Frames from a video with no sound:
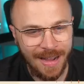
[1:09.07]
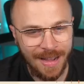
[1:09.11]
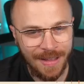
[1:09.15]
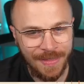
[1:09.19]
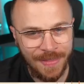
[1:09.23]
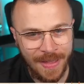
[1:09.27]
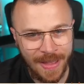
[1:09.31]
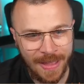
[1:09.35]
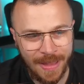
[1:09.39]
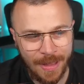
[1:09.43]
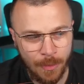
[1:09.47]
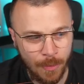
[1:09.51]

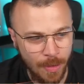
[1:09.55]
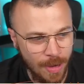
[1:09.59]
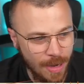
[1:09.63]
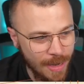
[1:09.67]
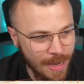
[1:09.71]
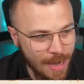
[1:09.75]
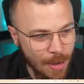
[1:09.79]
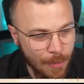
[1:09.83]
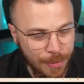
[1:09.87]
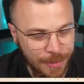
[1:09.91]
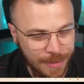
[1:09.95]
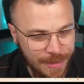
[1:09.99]
Another one.
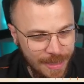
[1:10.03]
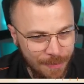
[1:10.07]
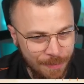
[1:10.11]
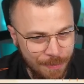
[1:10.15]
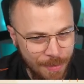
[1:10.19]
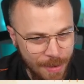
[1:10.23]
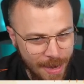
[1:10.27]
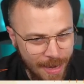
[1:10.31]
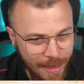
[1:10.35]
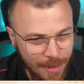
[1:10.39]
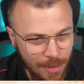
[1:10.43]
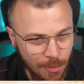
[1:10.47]
Can we see
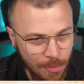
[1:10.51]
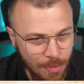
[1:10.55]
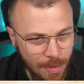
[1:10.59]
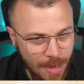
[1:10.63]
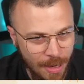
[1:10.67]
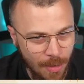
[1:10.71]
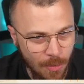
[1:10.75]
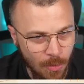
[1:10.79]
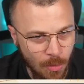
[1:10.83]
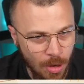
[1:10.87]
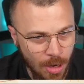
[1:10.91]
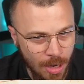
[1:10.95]

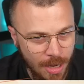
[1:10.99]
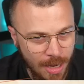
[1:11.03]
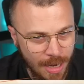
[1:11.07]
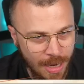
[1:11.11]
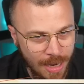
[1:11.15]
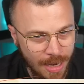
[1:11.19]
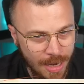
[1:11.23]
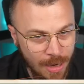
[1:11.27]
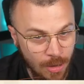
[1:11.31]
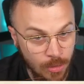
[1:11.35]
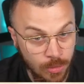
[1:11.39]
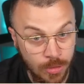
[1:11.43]
back-to-back
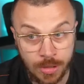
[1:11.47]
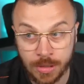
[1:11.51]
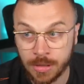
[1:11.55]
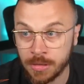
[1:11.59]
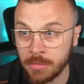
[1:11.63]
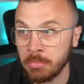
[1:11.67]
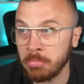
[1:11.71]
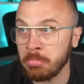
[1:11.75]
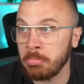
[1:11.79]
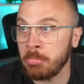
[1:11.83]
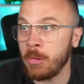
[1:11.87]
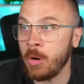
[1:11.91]
walkouts?
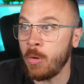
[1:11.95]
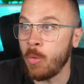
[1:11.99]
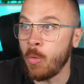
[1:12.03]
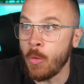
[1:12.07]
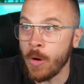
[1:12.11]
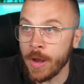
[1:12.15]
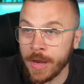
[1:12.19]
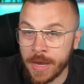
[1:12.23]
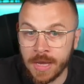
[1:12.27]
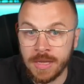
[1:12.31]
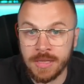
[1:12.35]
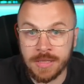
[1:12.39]

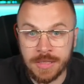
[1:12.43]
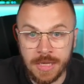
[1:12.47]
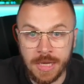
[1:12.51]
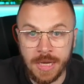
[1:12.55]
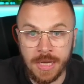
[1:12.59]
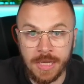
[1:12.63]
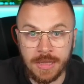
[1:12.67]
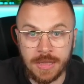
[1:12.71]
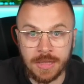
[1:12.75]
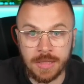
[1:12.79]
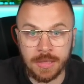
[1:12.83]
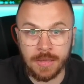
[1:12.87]
We can
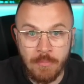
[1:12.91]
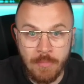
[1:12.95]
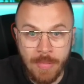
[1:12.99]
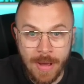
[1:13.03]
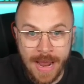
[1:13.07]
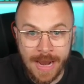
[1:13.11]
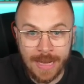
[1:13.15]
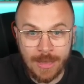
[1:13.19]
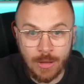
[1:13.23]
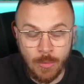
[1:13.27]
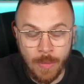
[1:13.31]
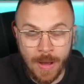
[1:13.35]
see it.
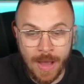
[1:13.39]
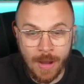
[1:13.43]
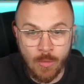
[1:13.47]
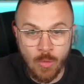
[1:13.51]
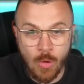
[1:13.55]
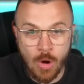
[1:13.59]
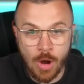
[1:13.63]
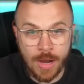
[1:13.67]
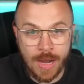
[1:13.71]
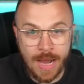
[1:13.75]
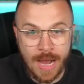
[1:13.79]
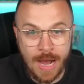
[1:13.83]
Back-to-back
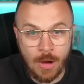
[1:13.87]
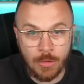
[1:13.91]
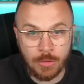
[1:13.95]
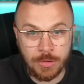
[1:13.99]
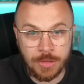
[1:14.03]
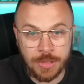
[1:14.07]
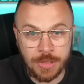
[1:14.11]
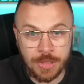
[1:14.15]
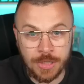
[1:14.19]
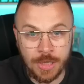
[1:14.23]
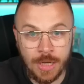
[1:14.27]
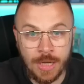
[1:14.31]

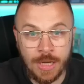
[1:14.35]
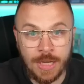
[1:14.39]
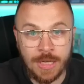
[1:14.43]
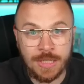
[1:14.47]
walkouts.